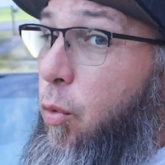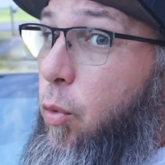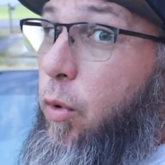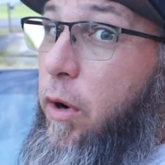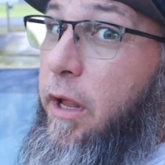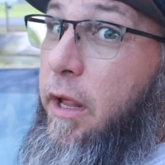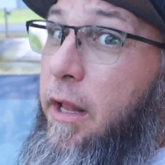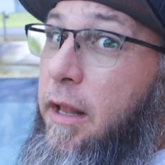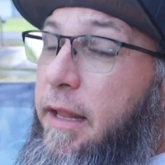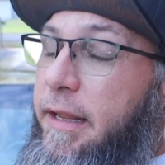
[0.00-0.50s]

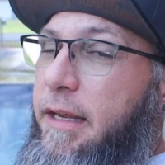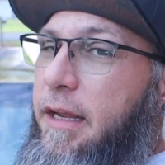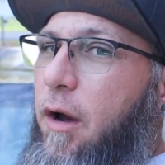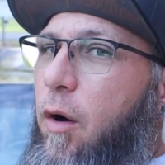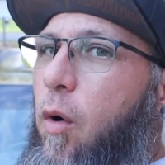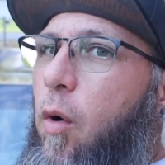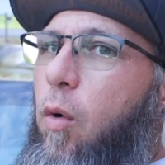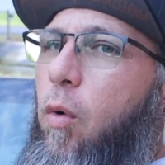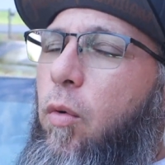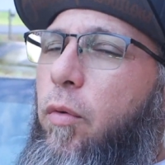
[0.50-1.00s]
really
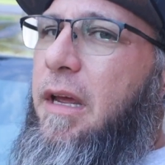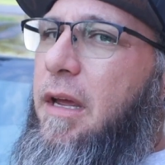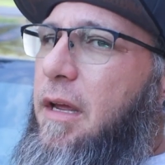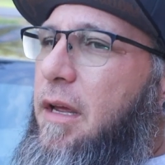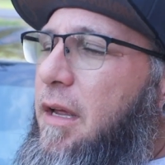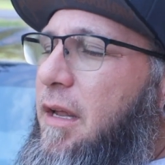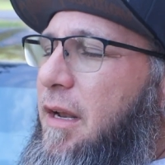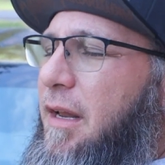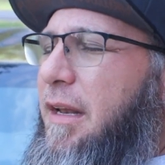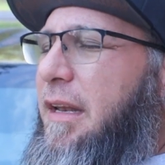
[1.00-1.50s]
gold,
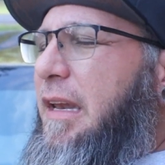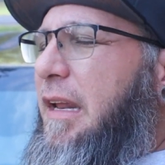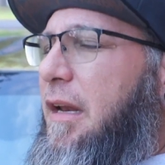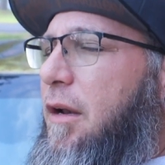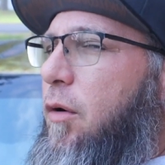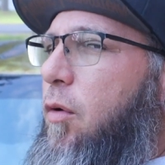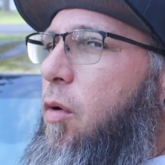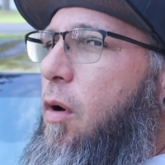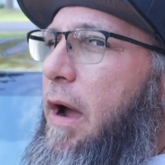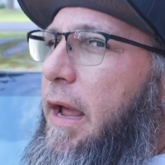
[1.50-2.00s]
and I
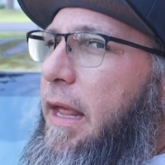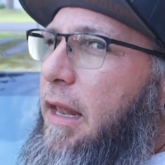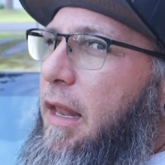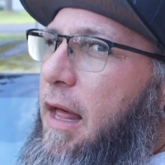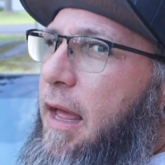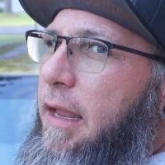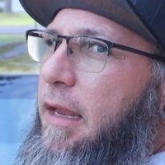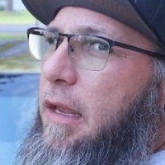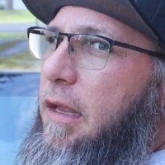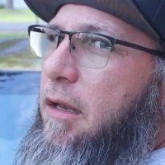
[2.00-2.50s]
didn't quite
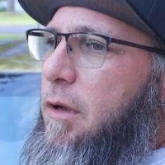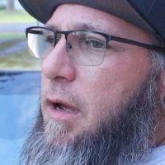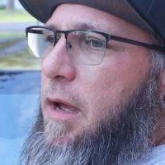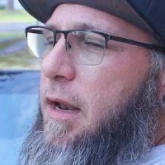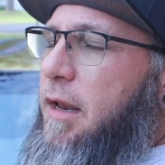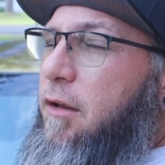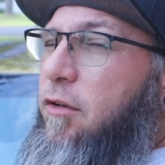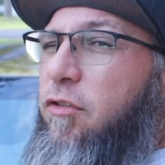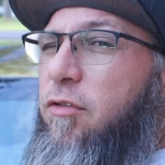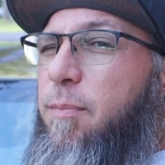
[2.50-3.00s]
like it. I
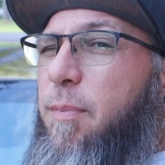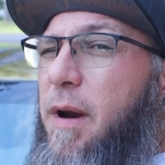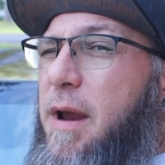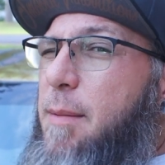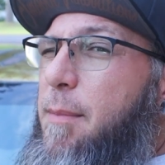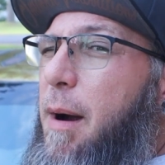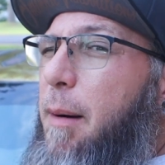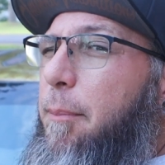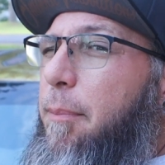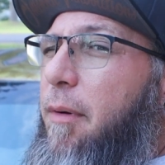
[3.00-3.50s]
didn't spray
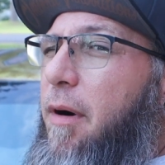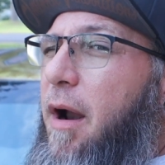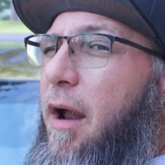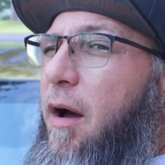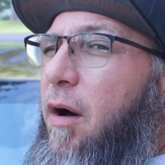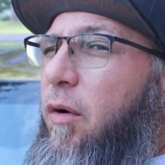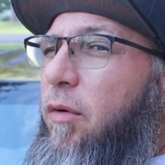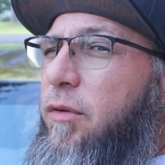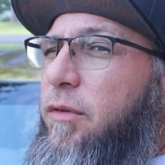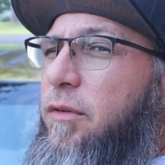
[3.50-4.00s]
my
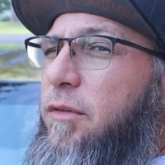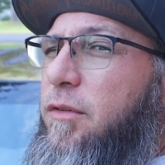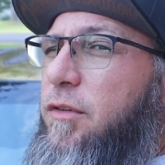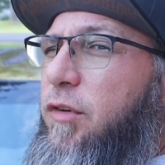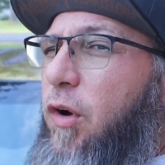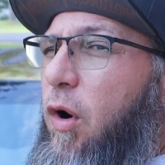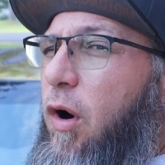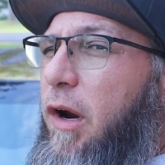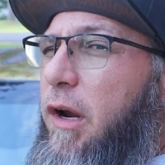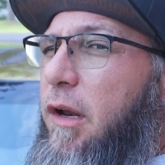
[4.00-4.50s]
brown
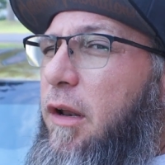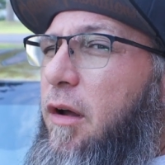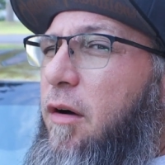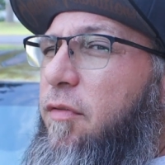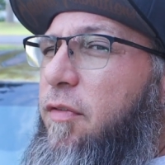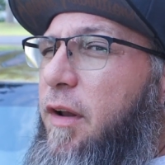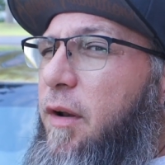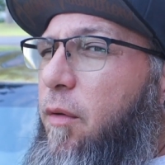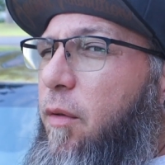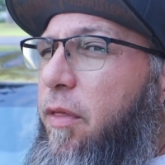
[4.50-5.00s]
dark
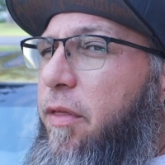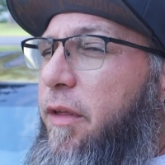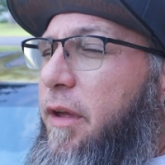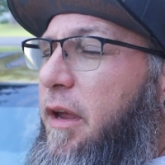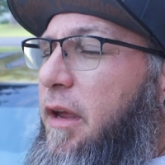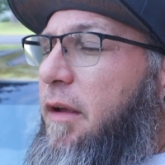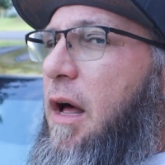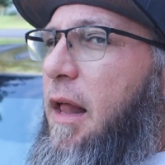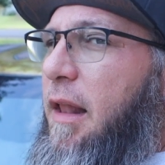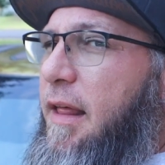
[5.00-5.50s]
enough, I don't
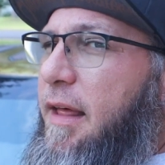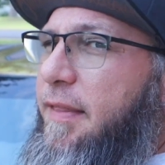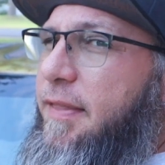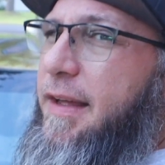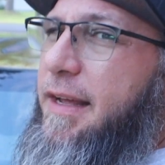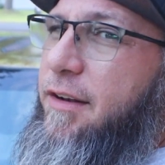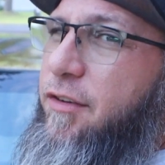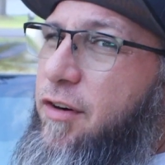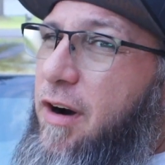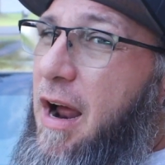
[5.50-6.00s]
think. I let
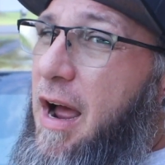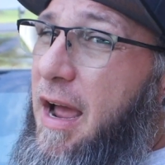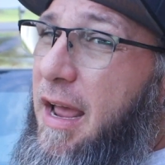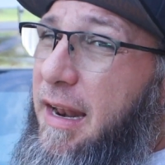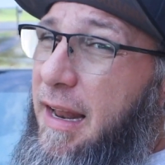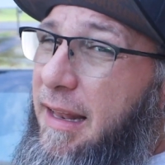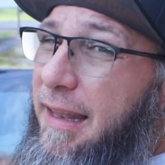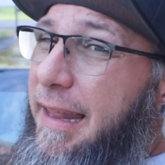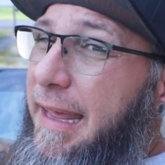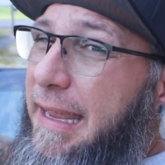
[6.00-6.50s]
that dry,
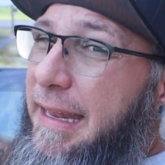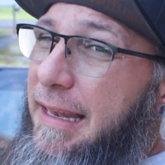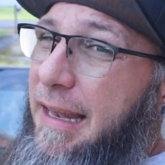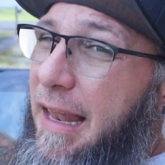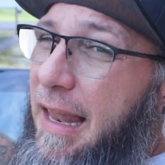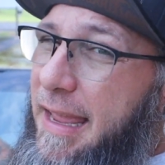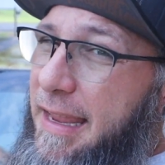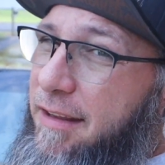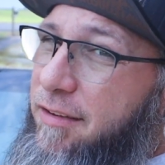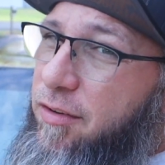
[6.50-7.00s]
and I laid
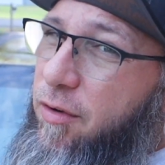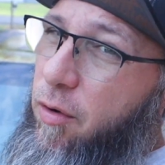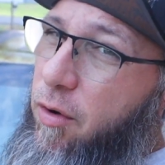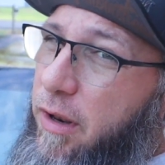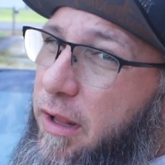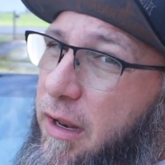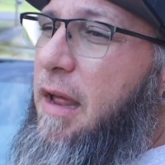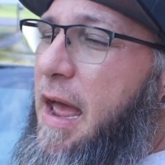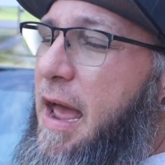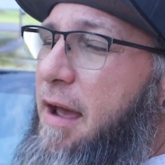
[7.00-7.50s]
lace on
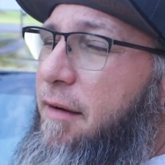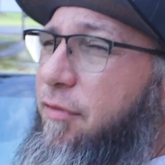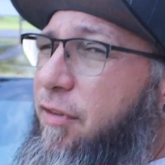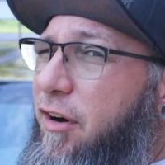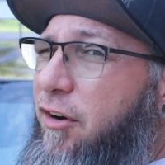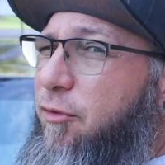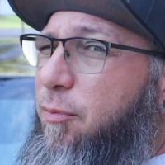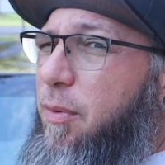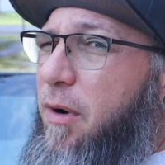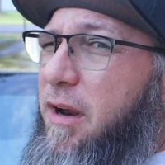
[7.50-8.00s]
it after
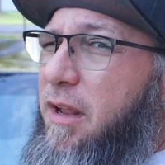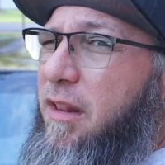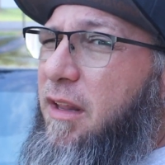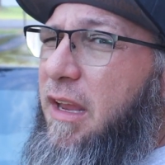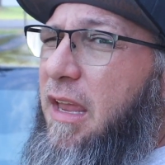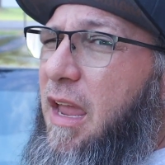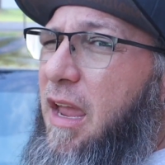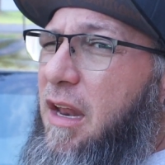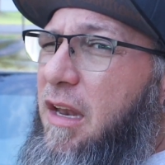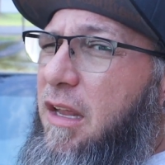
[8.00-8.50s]
I sprayed the
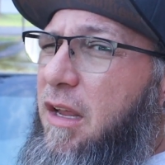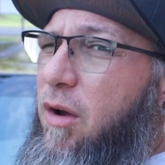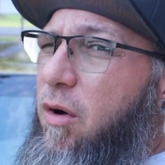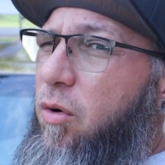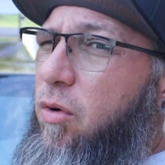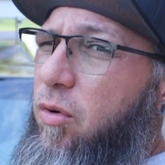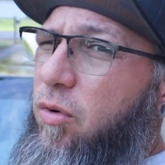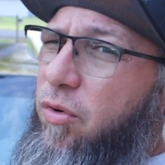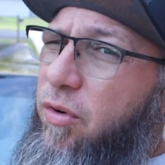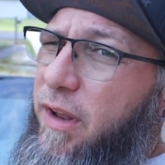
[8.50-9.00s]
candy
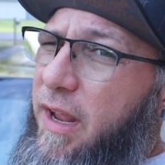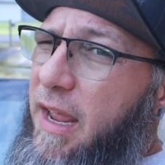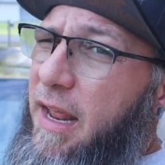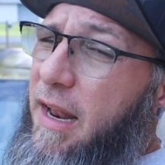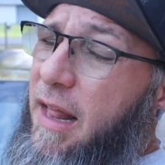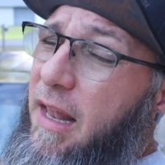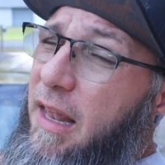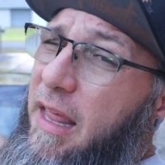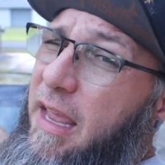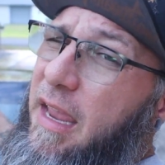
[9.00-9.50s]
gold, and
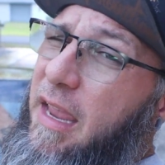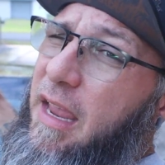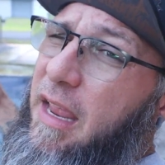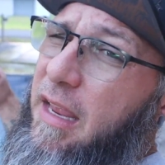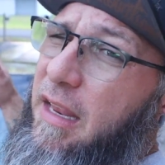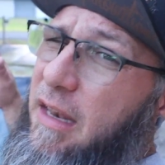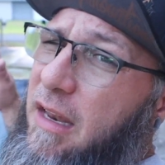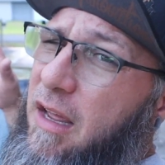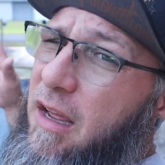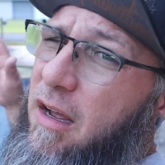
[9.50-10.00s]
I
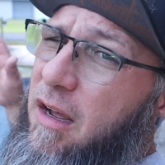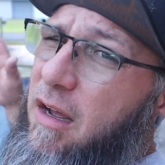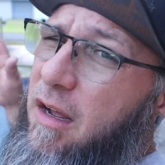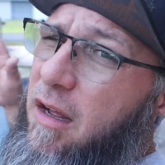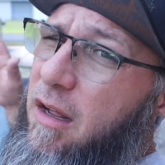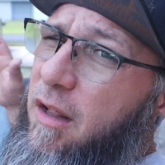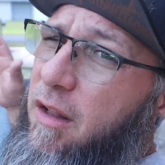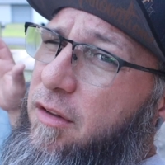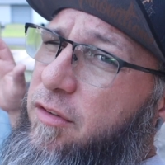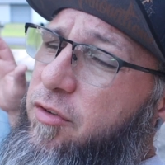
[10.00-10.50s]

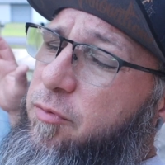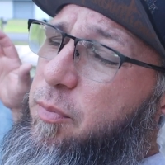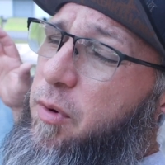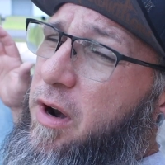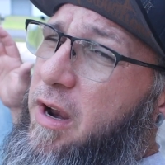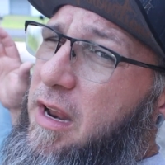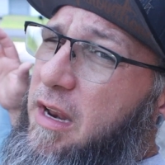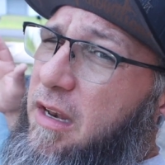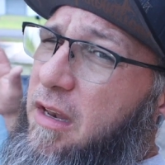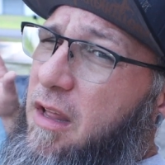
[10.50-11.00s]

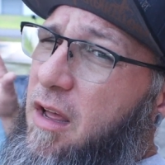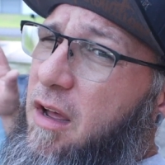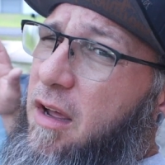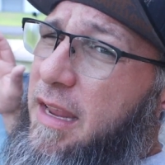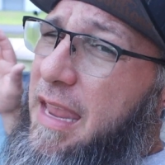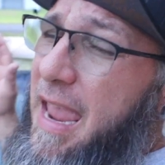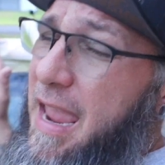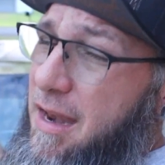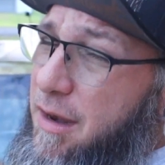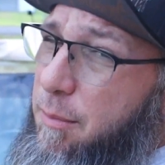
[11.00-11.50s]
sprayed
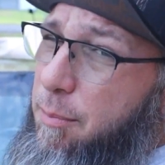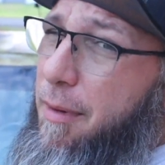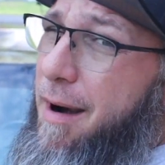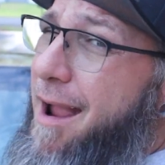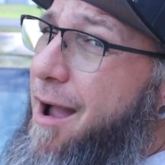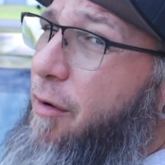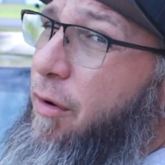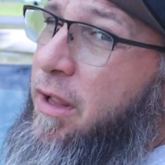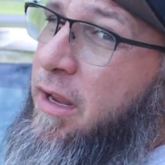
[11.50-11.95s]
candy brown